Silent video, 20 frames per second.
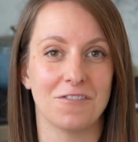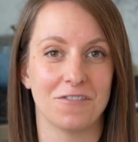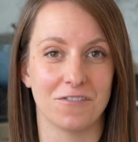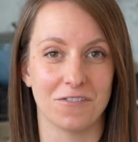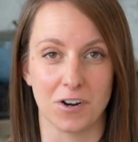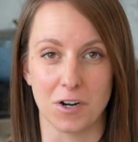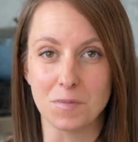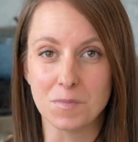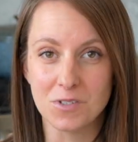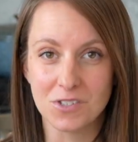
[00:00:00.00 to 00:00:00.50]

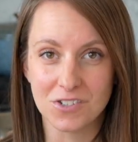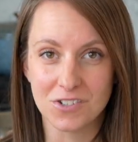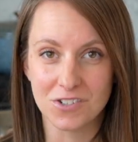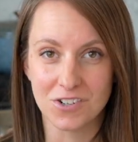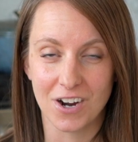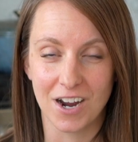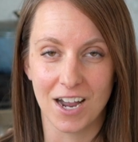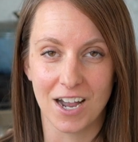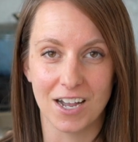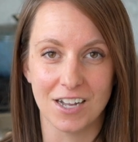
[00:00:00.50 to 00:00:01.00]
from
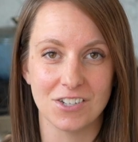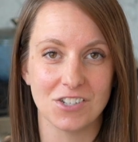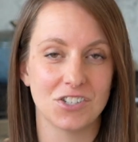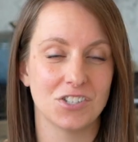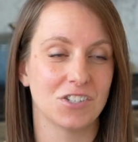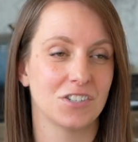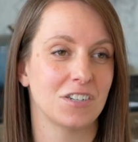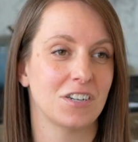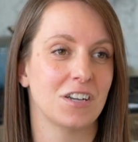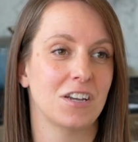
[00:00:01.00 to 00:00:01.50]

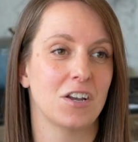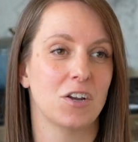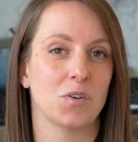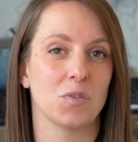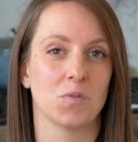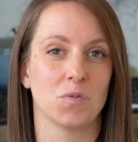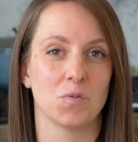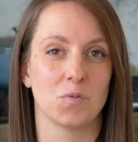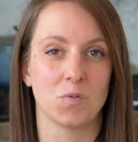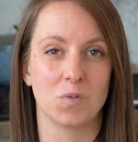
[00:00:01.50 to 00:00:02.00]
scratch,
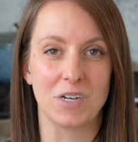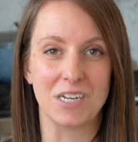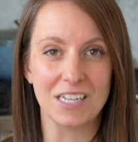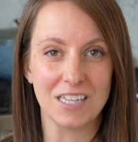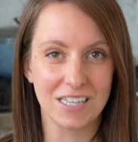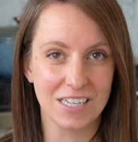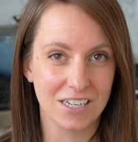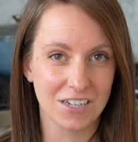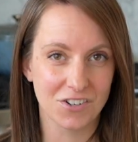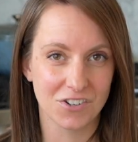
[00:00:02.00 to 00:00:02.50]

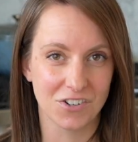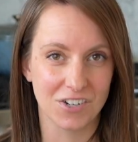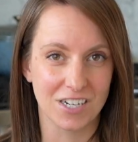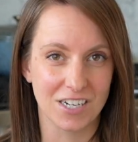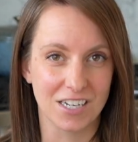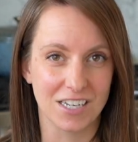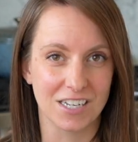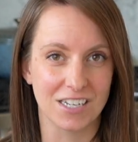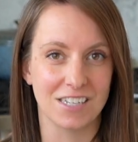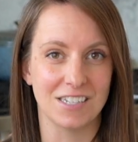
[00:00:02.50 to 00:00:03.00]
real
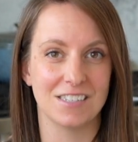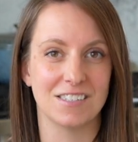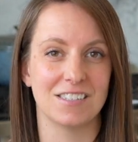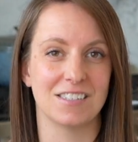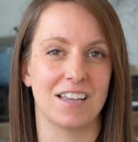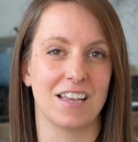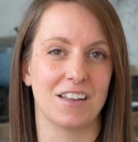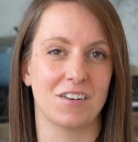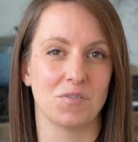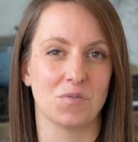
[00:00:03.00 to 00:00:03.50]
ingredients
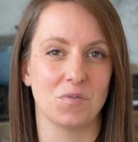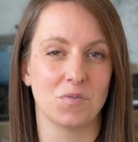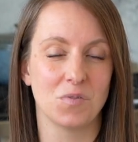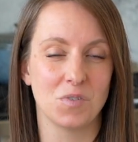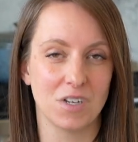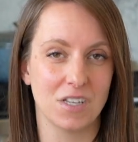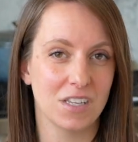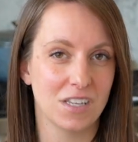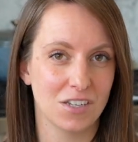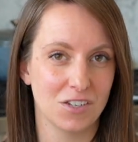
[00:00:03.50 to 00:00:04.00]
and
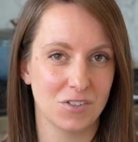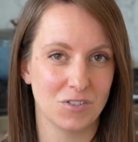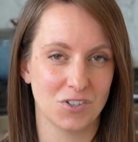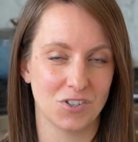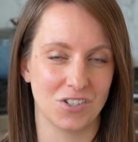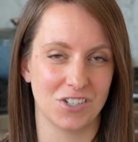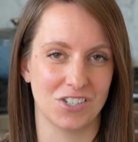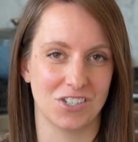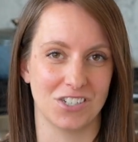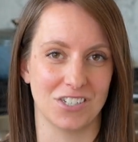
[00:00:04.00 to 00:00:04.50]
really
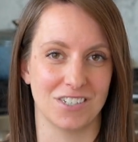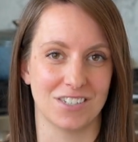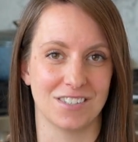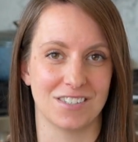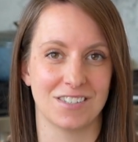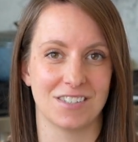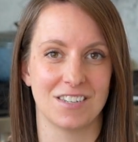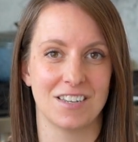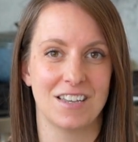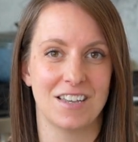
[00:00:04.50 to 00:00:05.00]

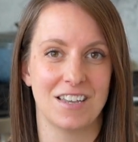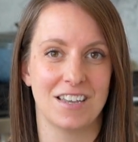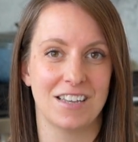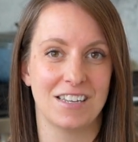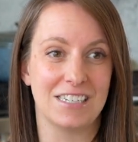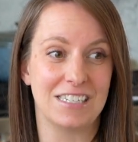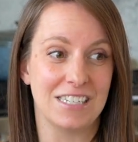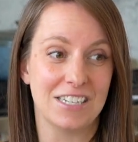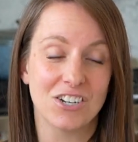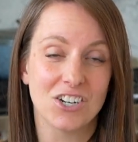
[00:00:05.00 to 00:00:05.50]
nutritious
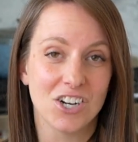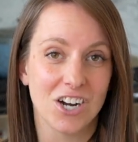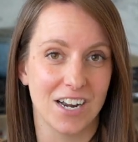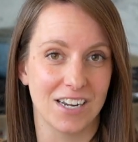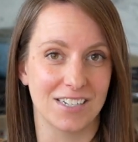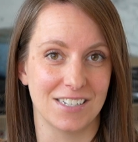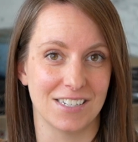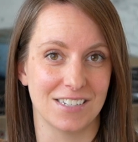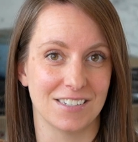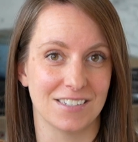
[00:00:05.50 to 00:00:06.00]
Dinner
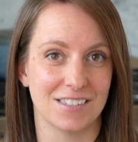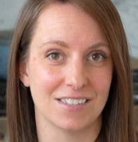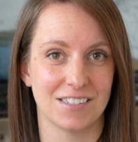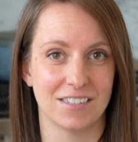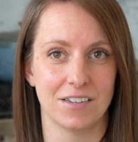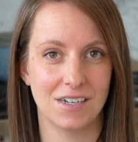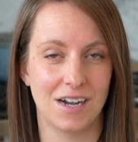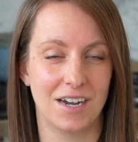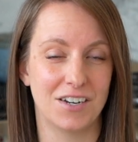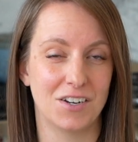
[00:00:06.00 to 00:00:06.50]

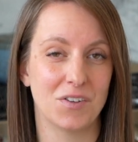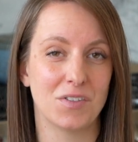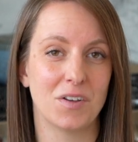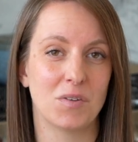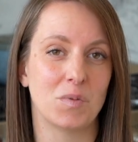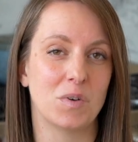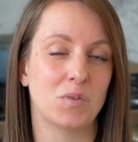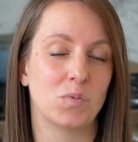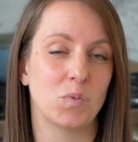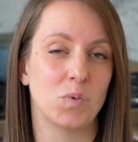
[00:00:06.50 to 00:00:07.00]
ideas. I know
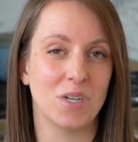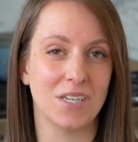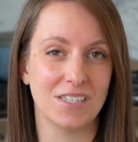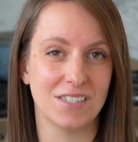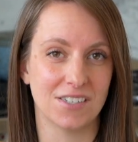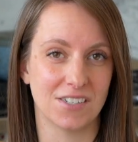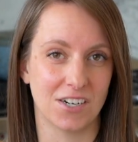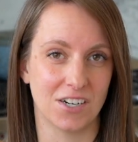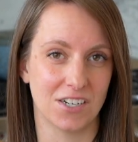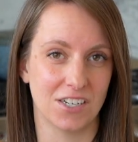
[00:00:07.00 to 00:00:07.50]
that when we
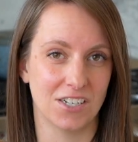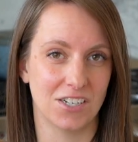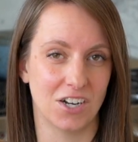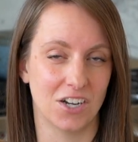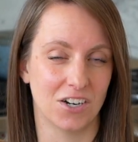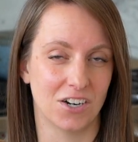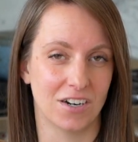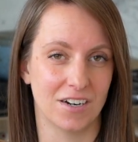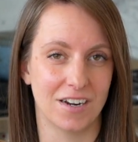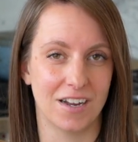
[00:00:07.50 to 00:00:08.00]
started
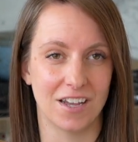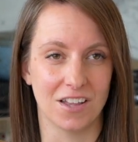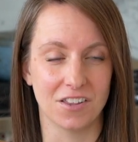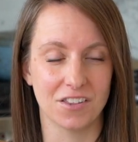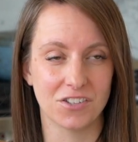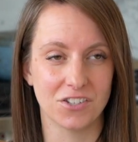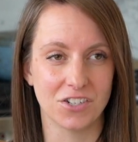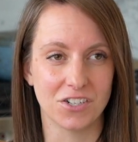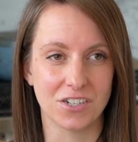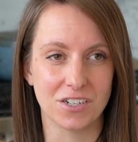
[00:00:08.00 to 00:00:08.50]
on our
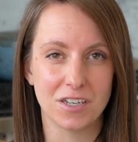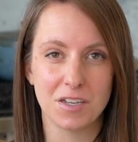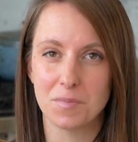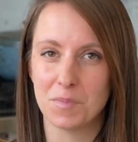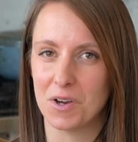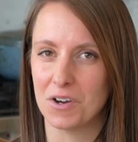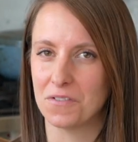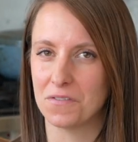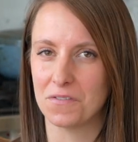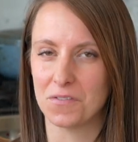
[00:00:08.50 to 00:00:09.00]
health journey
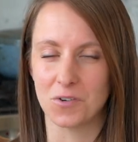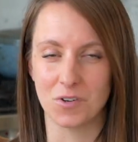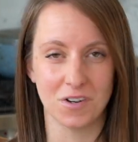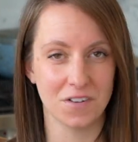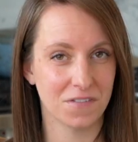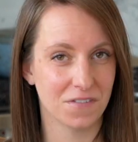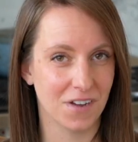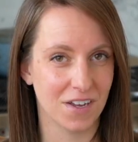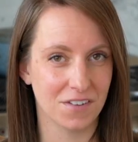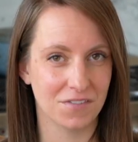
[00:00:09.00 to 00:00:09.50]
about four to
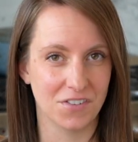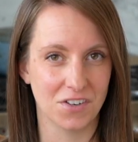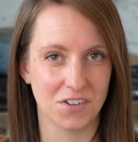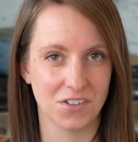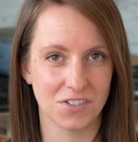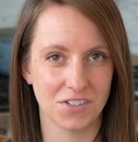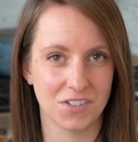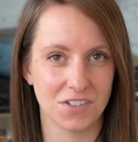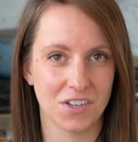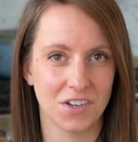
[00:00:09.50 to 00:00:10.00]
five
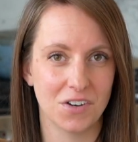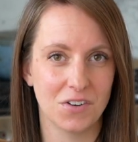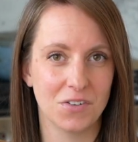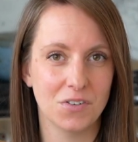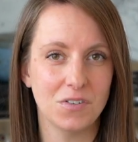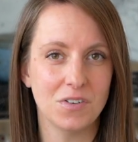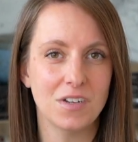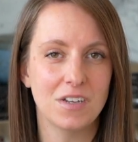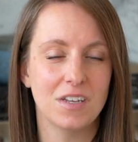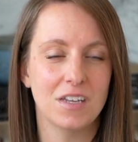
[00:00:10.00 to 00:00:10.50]
years
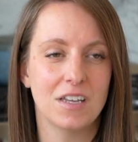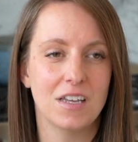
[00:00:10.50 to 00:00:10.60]
ago,